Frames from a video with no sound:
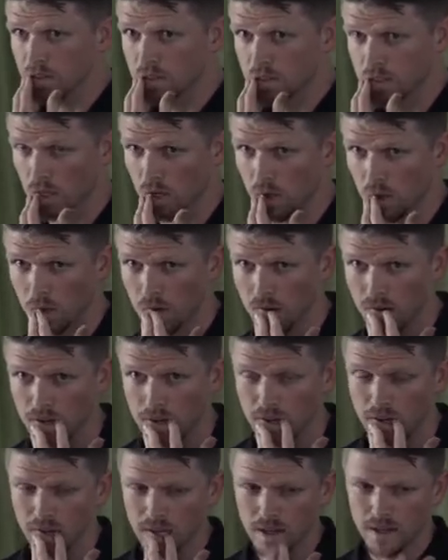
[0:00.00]
So
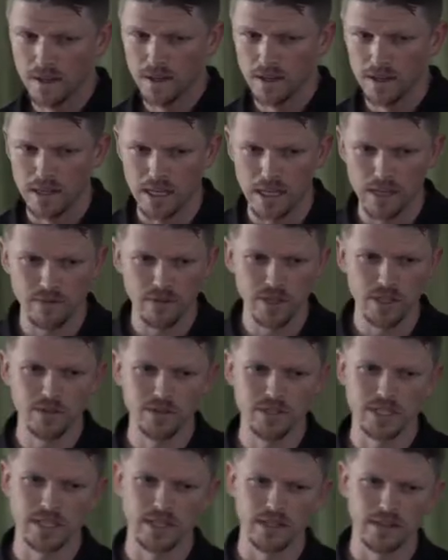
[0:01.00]
even
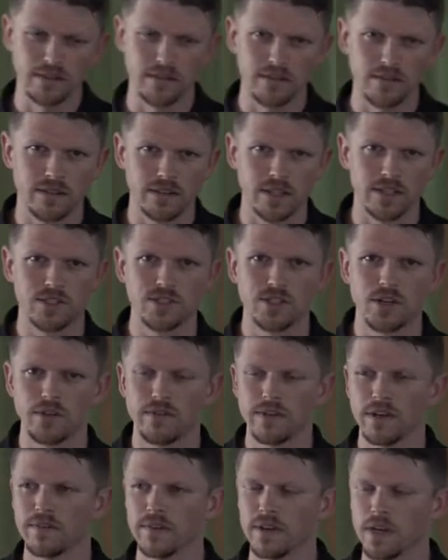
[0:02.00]
using
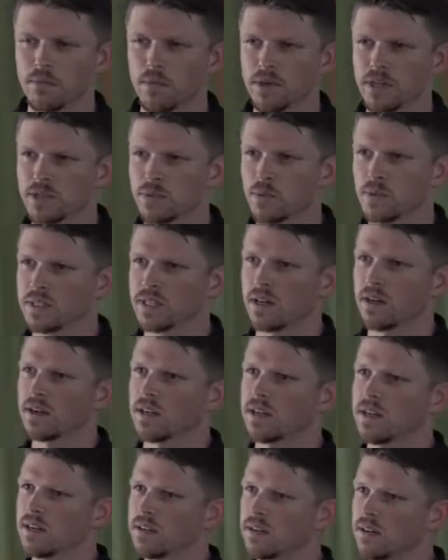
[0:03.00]
conservative numbers, we're
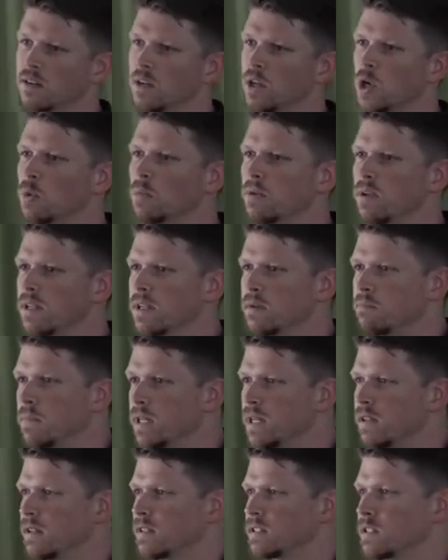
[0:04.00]
talking globally
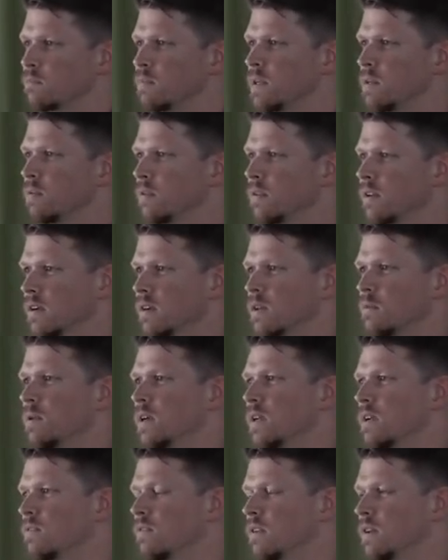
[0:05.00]
millions of people that could
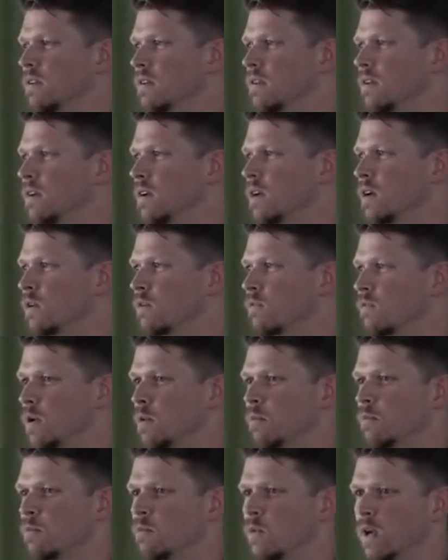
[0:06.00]
benefit
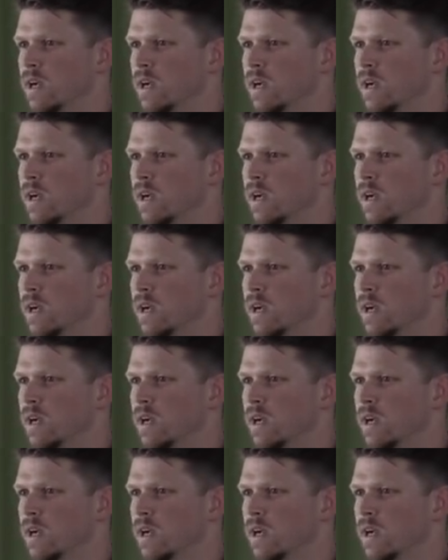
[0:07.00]
from